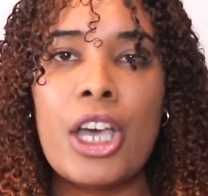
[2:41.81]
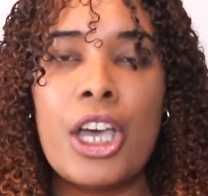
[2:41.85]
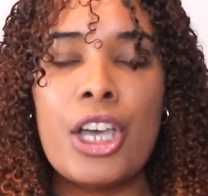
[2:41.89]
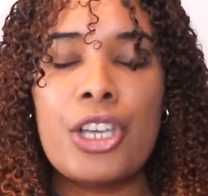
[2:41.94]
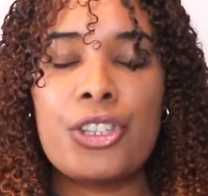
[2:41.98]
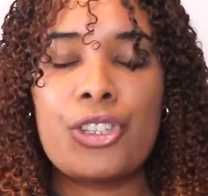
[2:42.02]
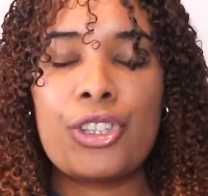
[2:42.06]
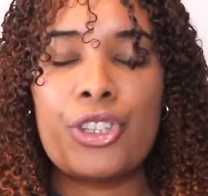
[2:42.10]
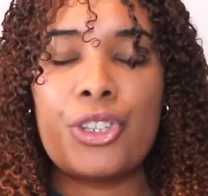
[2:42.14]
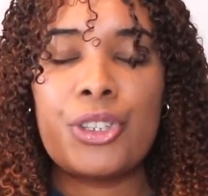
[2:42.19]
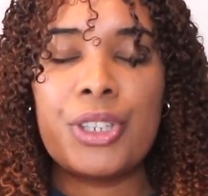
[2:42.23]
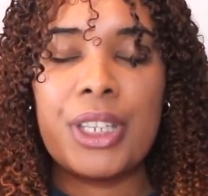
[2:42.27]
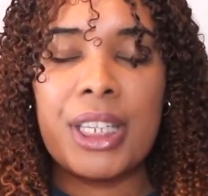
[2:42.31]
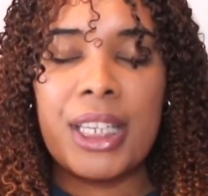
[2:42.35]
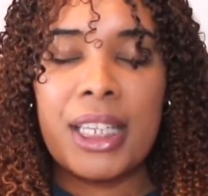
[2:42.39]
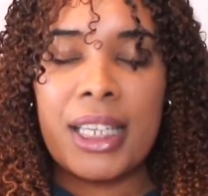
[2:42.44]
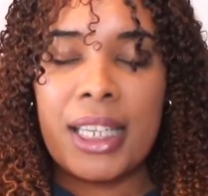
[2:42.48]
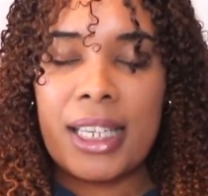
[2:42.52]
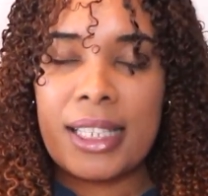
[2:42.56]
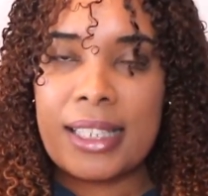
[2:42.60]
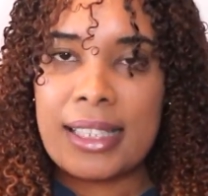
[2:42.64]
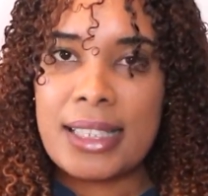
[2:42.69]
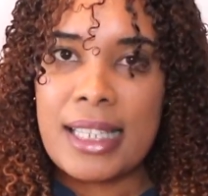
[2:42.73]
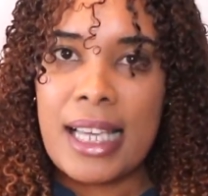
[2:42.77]
So you're
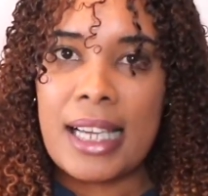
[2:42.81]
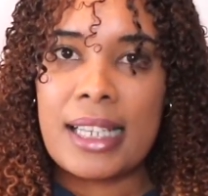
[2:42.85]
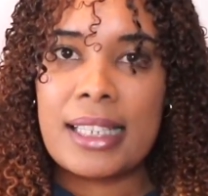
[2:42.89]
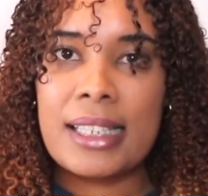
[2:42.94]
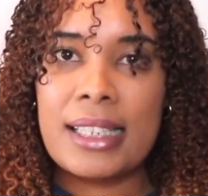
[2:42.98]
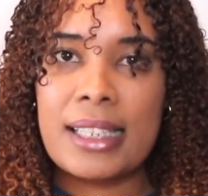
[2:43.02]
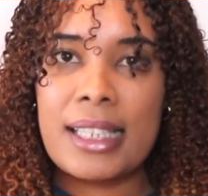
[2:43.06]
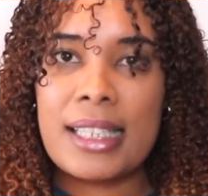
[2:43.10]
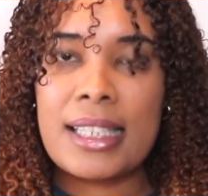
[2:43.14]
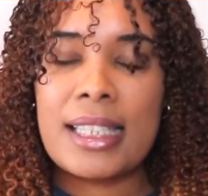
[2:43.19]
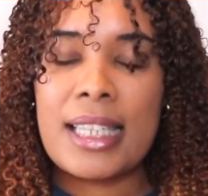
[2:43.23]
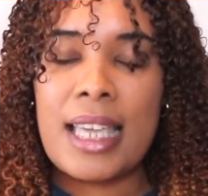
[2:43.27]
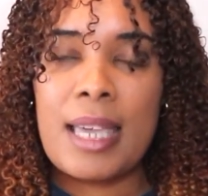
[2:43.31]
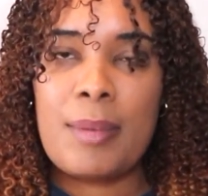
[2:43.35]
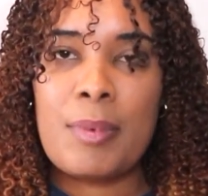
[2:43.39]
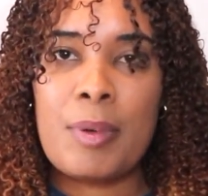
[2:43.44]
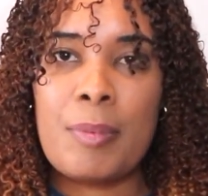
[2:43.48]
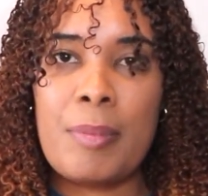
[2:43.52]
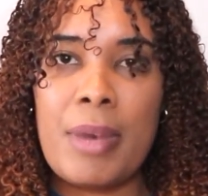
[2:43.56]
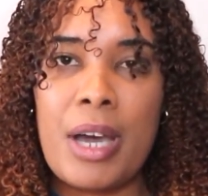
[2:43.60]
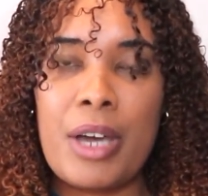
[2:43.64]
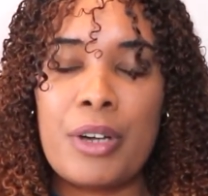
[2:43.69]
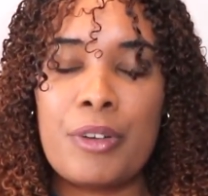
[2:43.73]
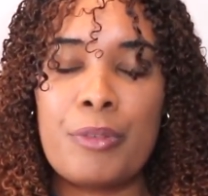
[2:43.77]
getting exactly the same
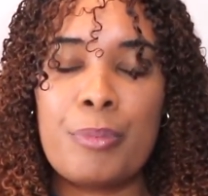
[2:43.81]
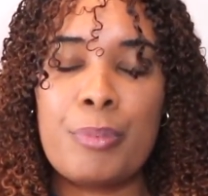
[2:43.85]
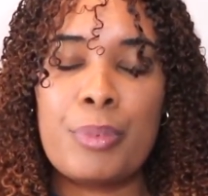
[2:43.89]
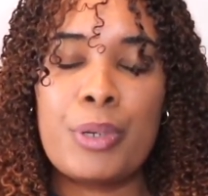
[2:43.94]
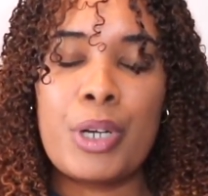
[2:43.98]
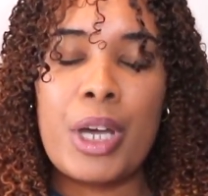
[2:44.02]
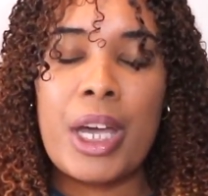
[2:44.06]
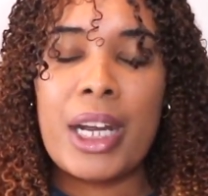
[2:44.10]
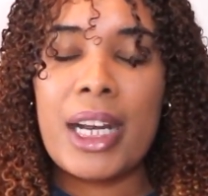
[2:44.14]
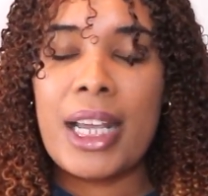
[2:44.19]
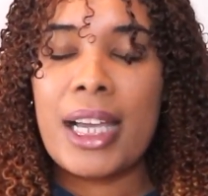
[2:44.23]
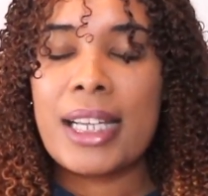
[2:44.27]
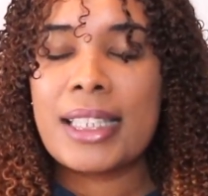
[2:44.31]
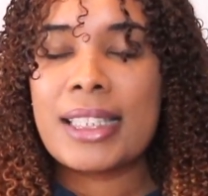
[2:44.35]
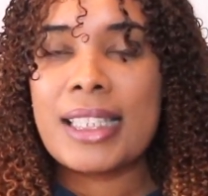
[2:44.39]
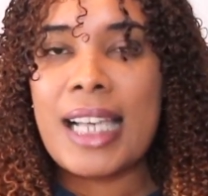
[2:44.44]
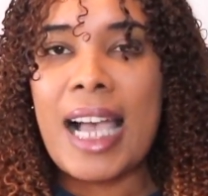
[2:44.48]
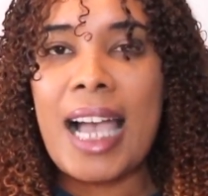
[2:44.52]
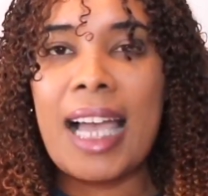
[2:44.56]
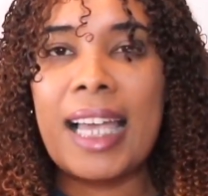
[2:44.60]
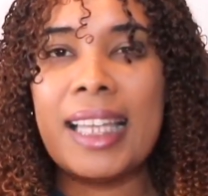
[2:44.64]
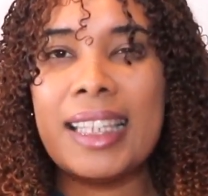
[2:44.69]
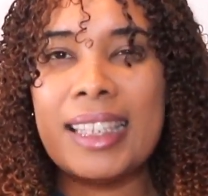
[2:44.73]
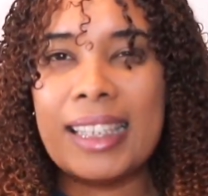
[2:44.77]
amount of product.
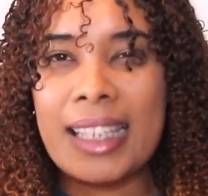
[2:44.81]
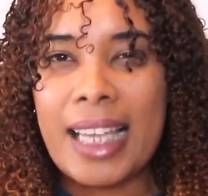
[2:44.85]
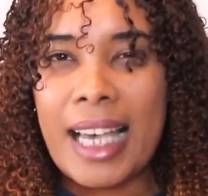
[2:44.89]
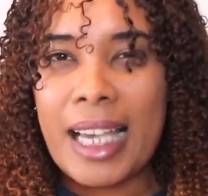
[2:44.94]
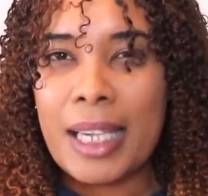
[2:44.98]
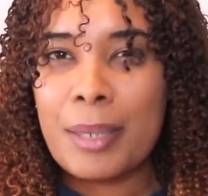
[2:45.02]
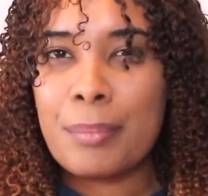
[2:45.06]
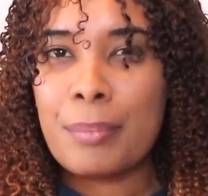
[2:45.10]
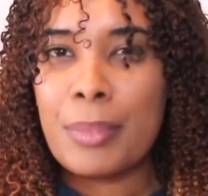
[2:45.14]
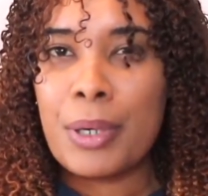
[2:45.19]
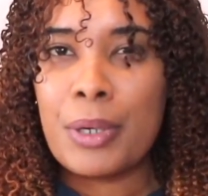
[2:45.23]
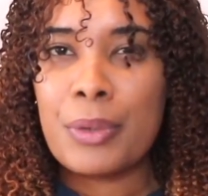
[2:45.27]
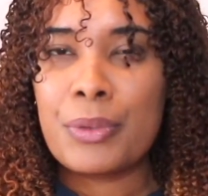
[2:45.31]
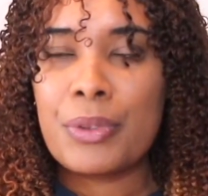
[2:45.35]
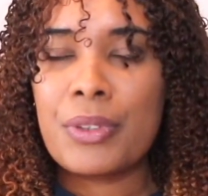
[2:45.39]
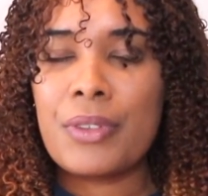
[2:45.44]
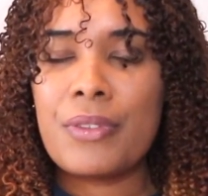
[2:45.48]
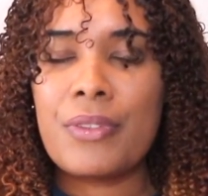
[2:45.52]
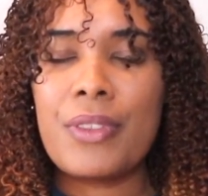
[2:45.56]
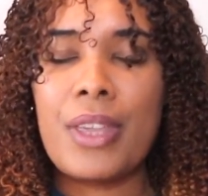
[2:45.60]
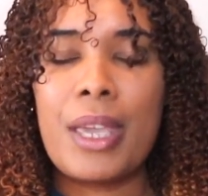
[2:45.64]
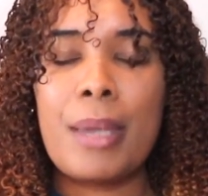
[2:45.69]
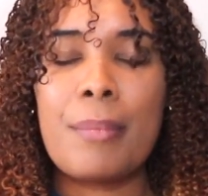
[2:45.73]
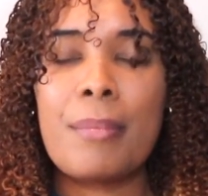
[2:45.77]
I like both
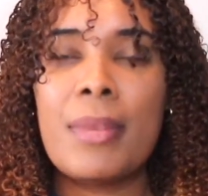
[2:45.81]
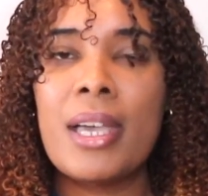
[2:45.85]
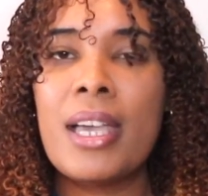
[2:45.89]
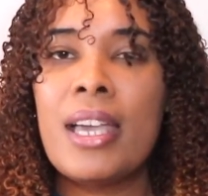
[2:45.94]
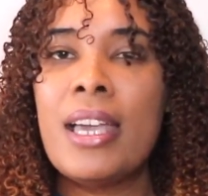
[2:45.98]
of them.